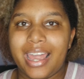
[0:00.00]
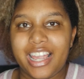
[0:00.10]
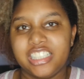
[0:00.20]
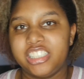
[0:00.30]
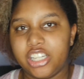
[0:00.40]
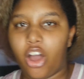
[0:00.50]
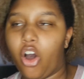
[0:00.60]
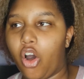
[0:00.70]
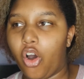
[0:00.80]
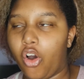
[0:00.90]

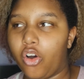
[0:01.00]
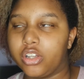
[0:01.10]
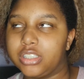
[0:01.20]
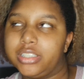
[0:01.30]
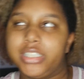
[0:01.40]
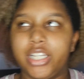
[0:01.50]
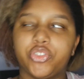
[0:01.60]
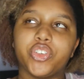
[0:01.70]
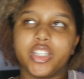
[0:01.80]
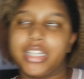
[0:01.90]
anti-haul
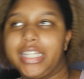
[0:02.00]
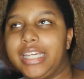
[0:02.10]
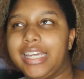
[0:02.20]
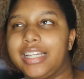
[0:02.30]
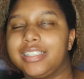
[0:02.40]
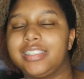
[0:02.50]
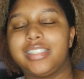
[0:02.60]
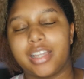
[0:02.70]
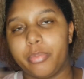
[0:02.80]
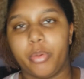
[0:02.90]
differently
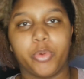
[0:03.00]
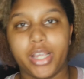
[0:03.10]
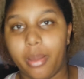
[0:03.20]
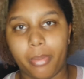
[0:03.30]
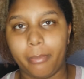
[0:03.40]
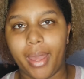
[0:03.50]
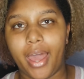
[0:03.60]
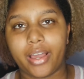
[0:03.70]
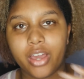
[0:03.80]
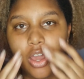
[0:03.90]
to commemorate coming
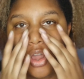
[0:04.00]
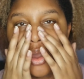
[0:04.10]
back,